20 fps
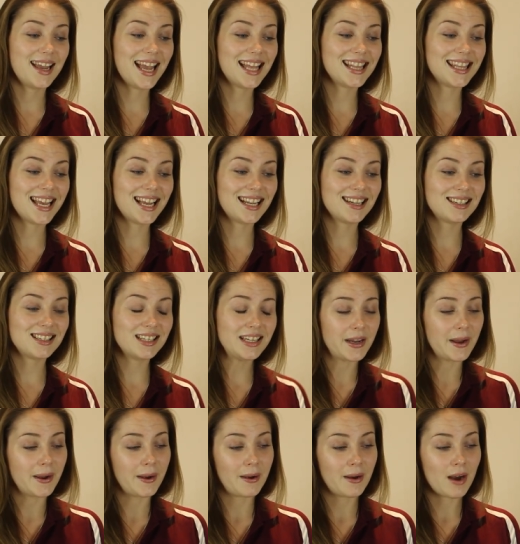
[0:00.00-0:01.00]
And then,
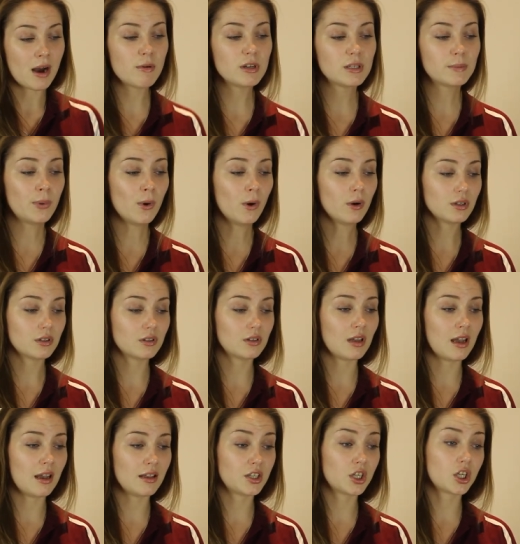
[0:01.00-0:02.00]
you know, I was booked
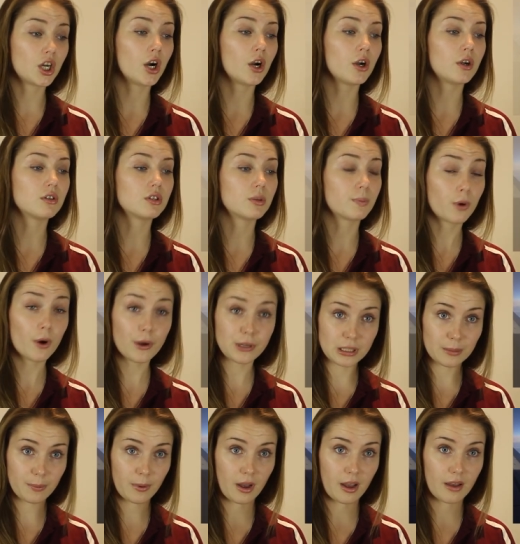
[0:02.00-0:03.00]
to go to
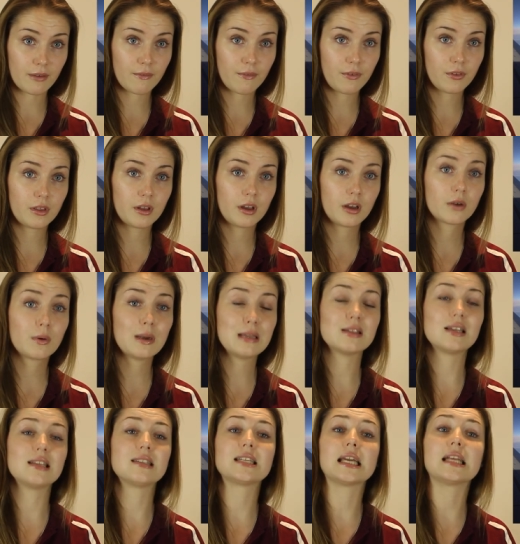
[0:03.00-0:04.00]
Proserpine for the
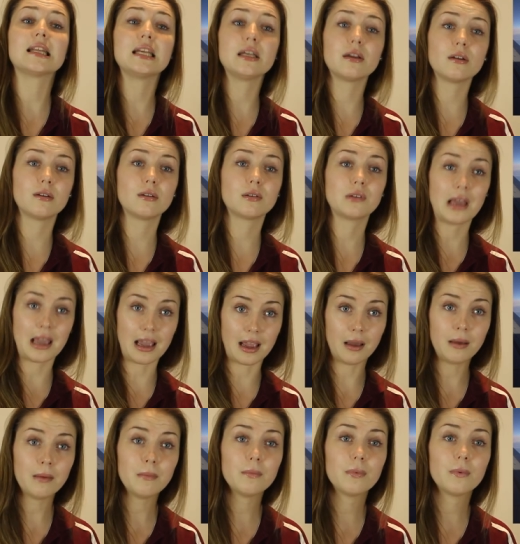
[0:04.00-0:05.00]
Queensland State Leo
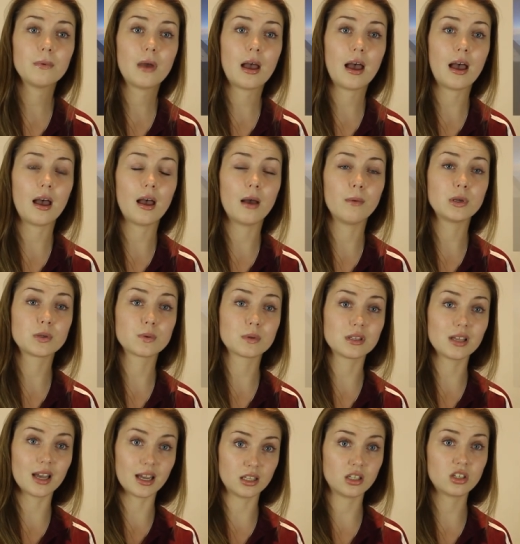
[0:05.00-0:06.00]
camp, which
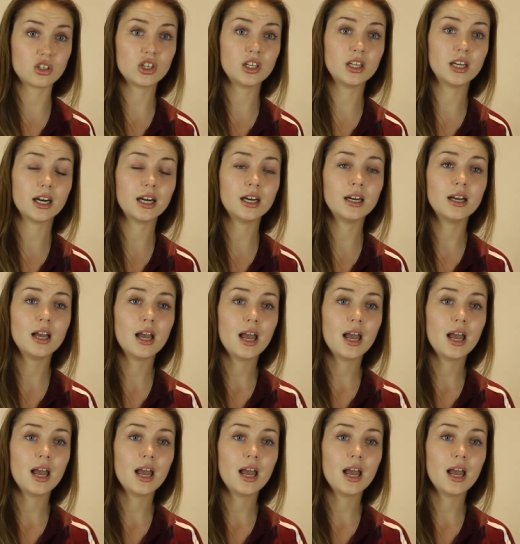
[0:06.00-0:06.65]
was last year.